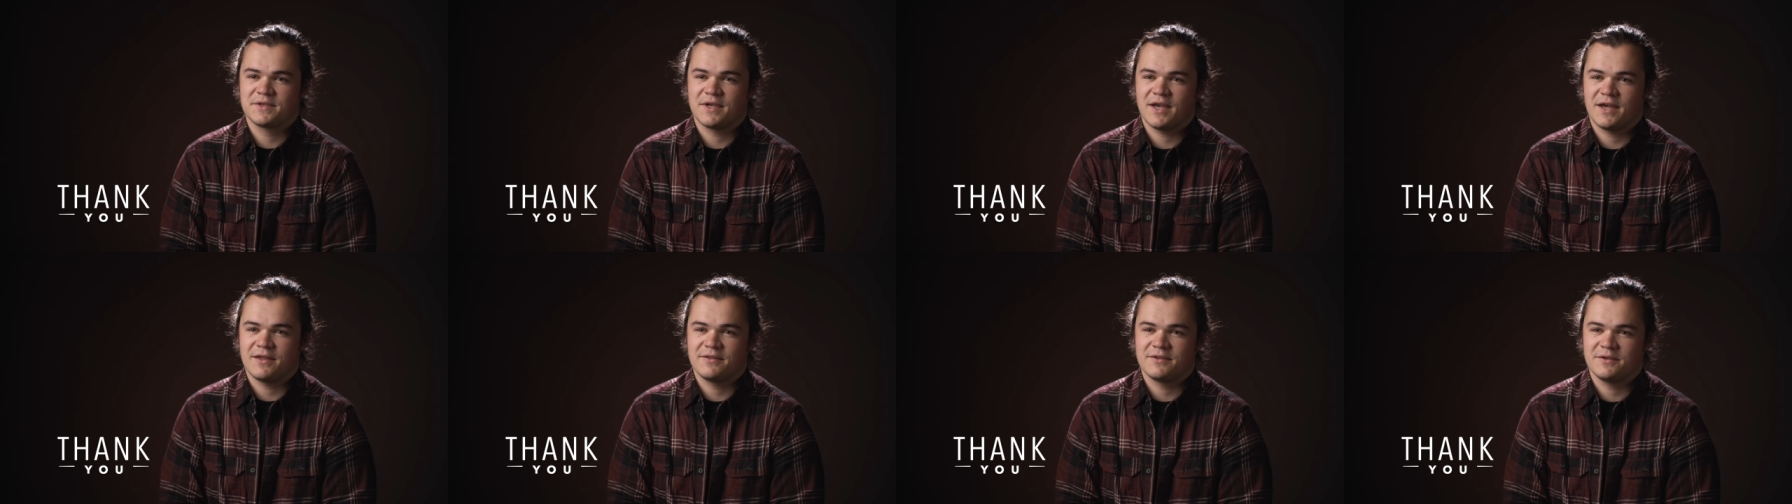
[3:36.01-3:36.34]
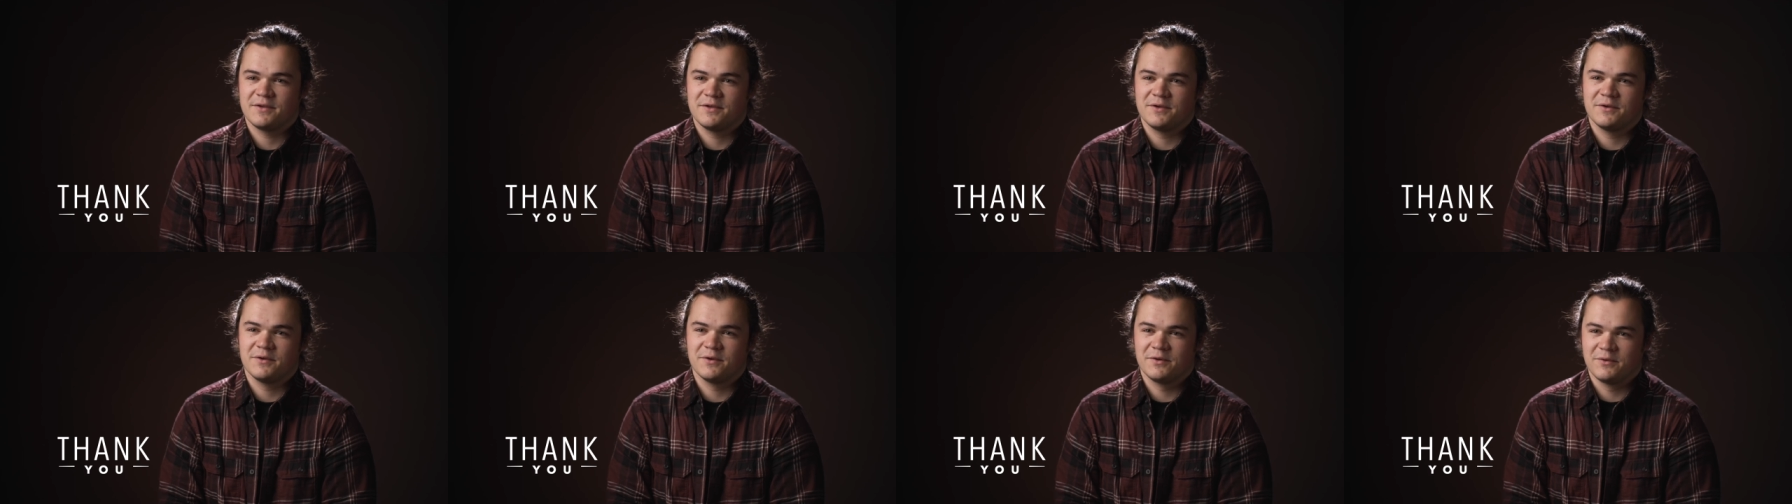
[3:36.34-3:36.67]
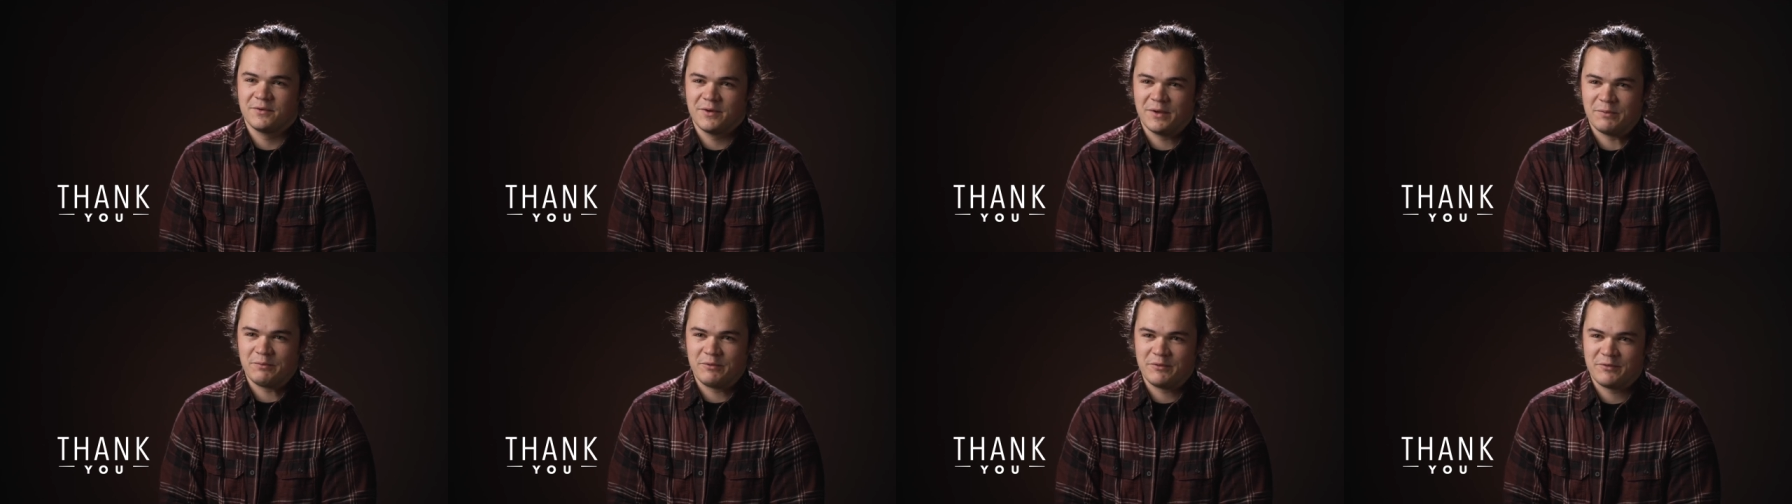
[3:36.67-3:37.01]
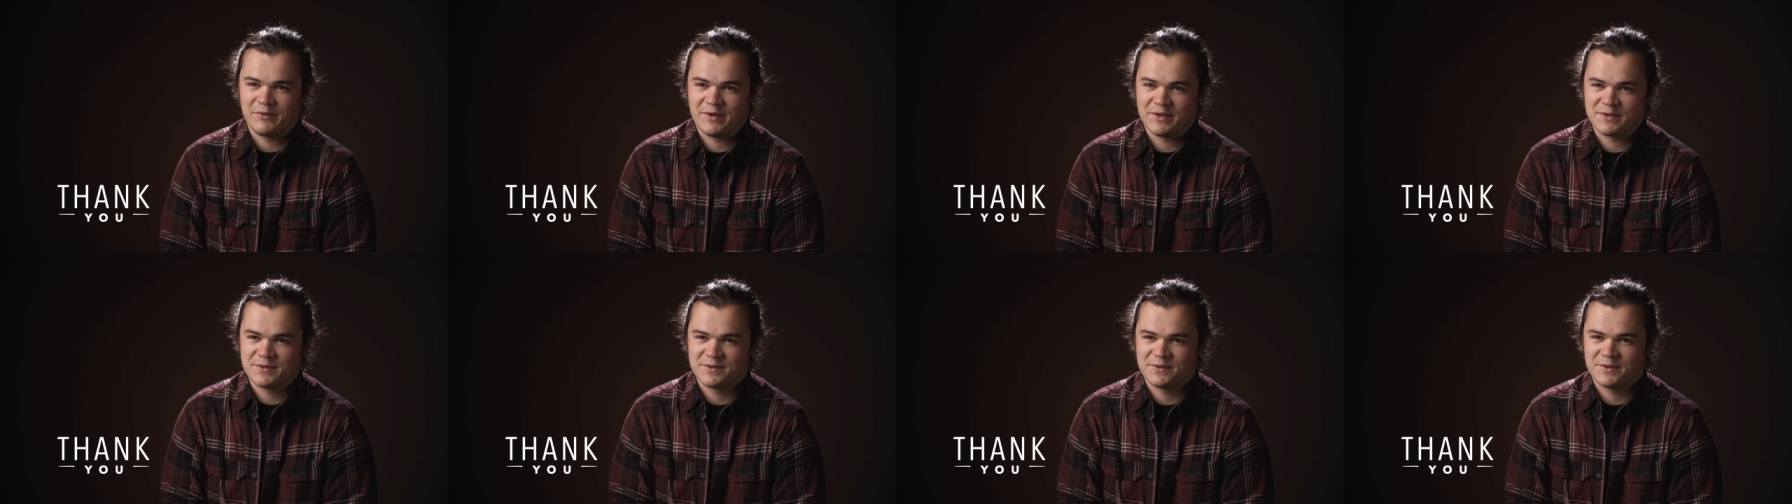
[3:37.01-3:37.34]
Kathy. You're a great
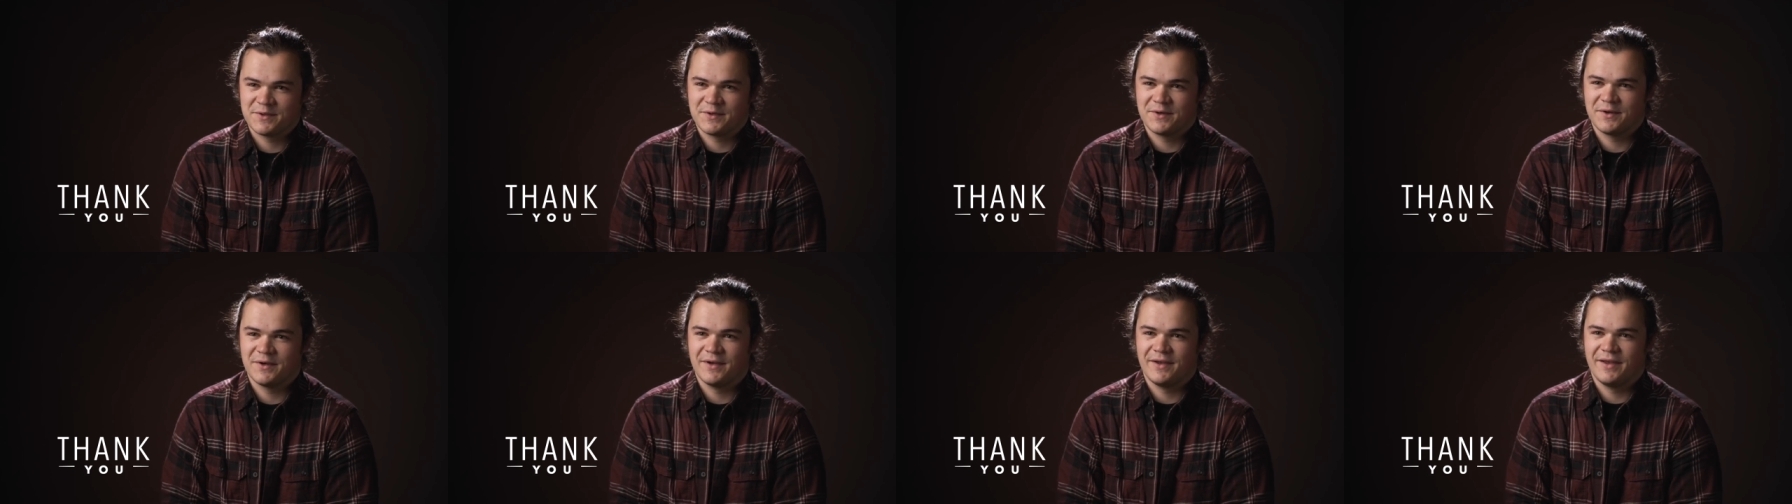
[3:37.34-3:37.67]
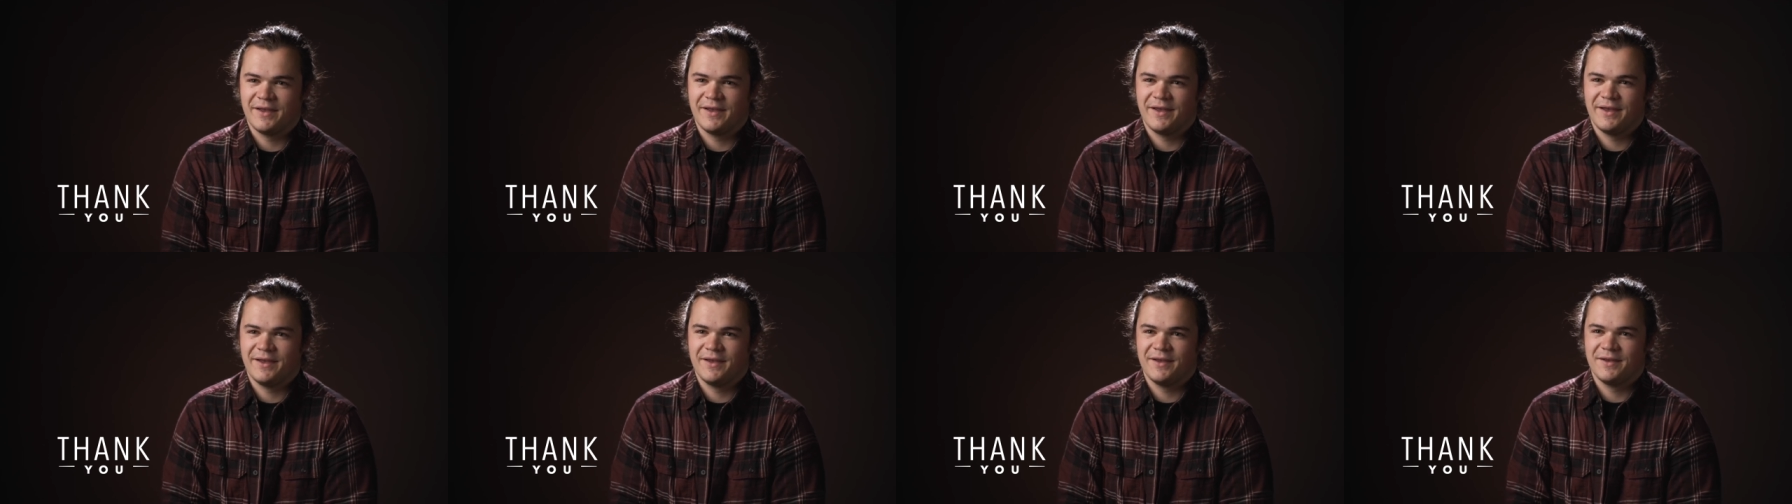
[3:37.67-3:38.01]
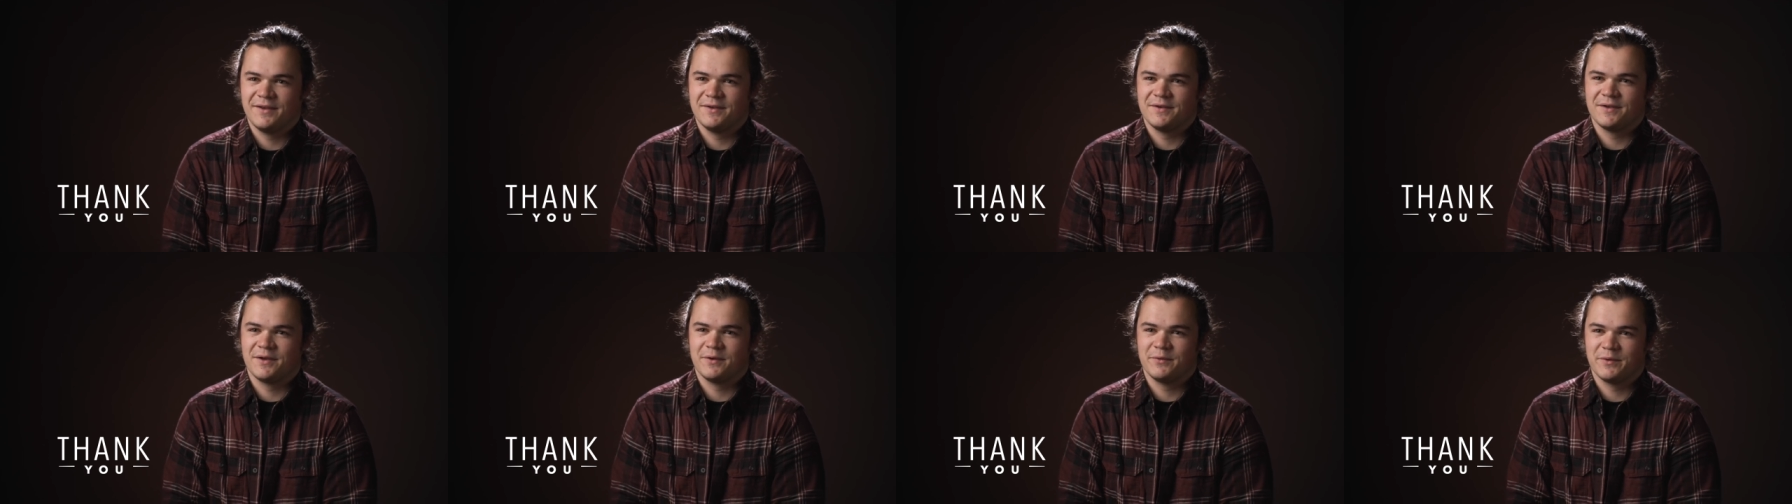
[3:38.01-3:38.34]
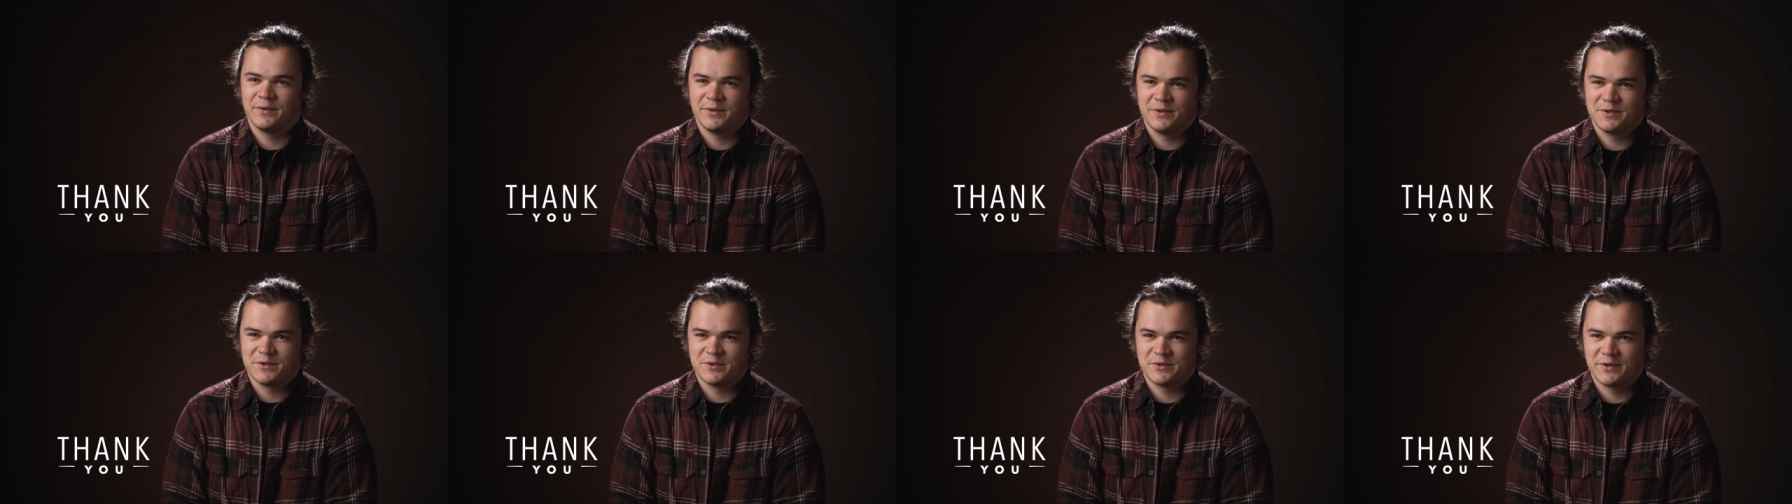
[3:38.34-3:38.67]
professor, and I
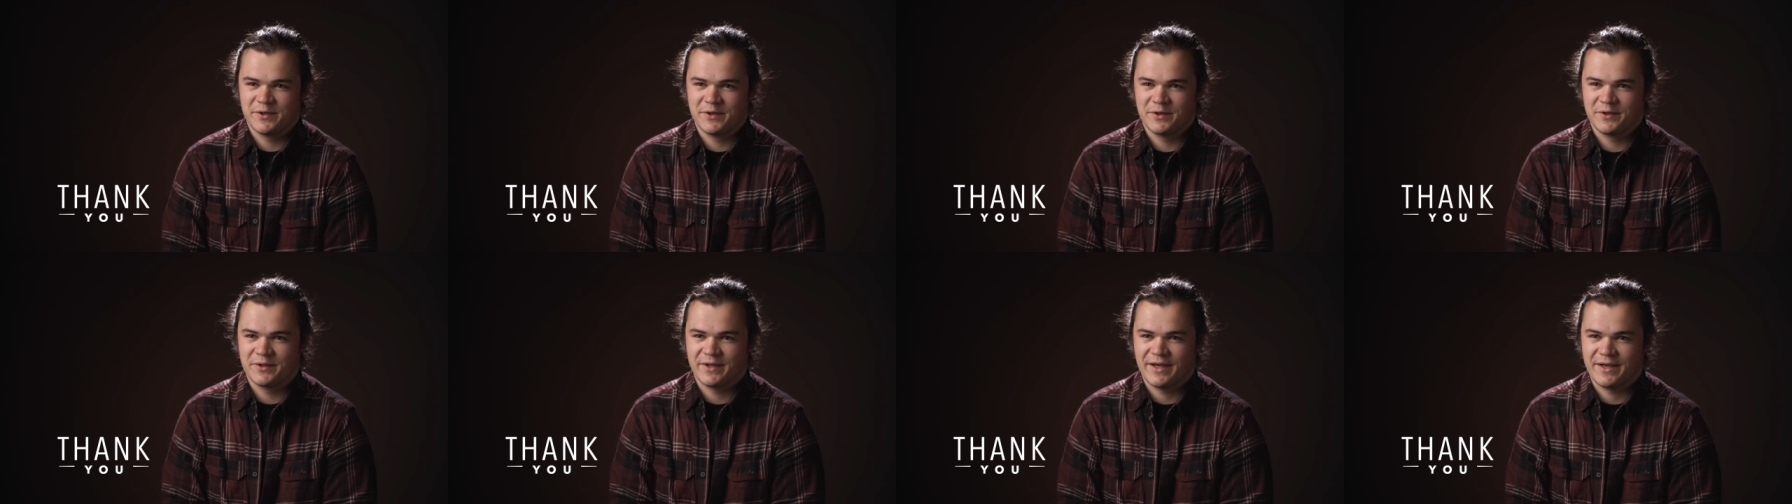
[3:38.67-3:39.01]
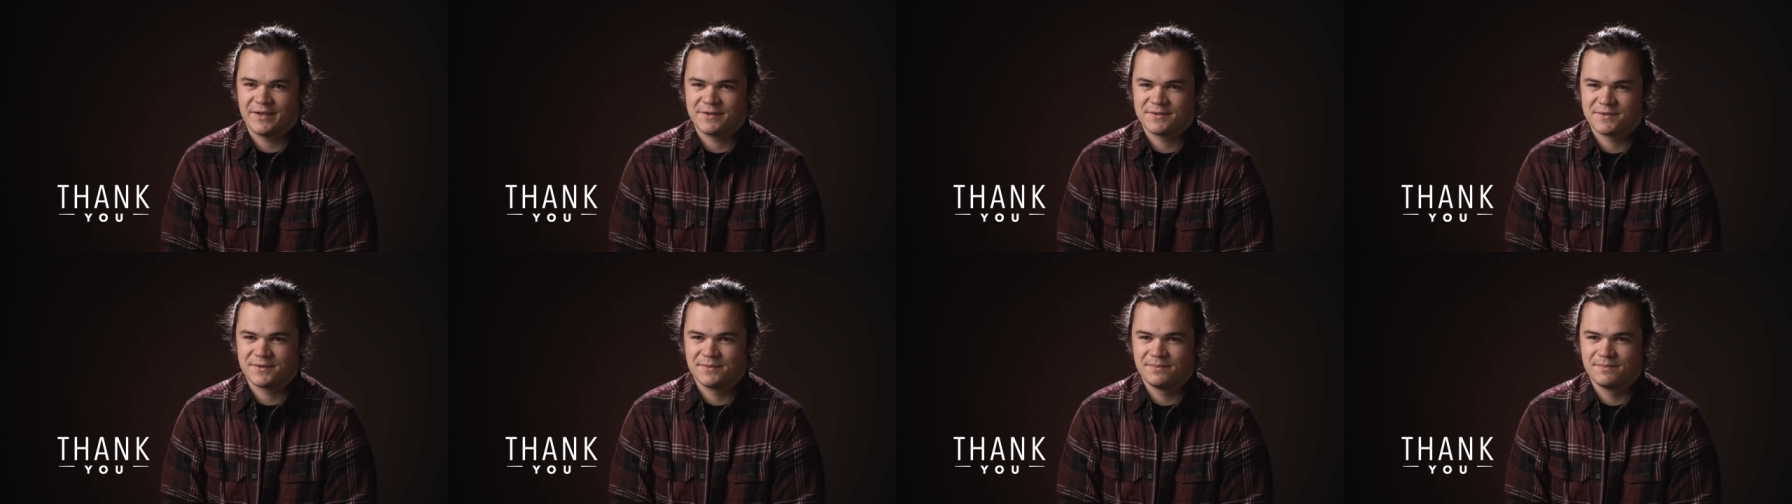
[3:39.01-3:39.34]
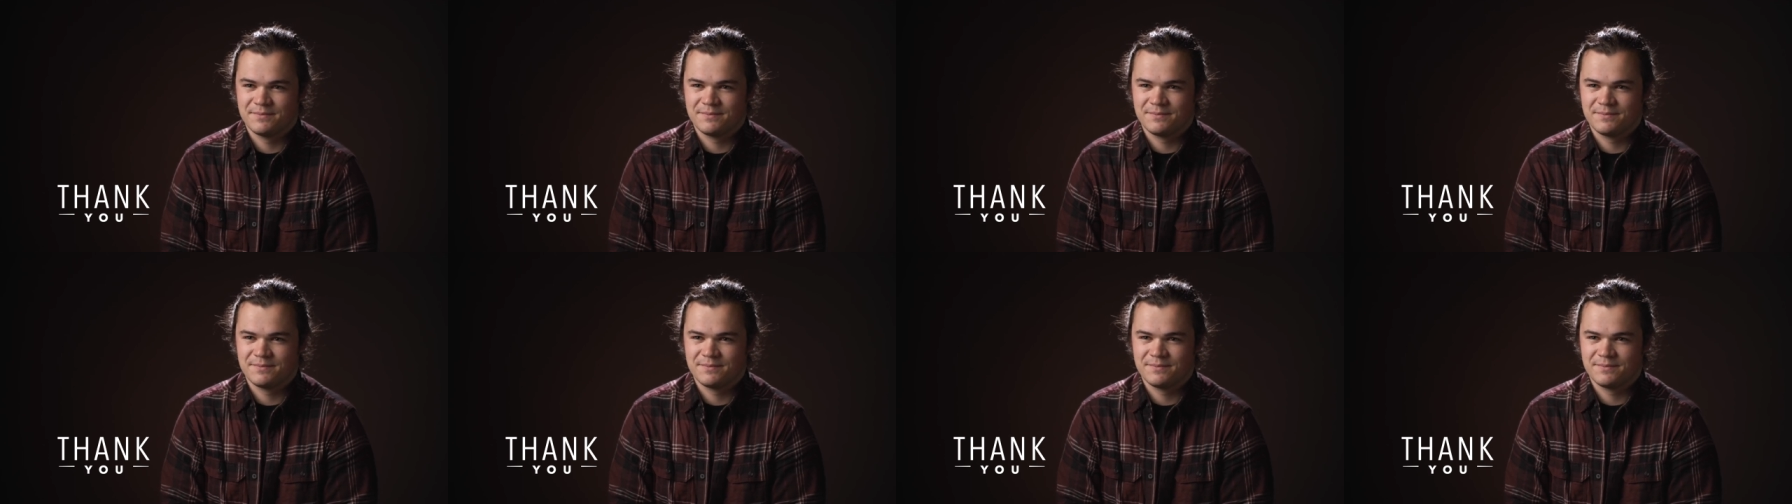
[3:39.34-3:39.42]
really enjoy your class.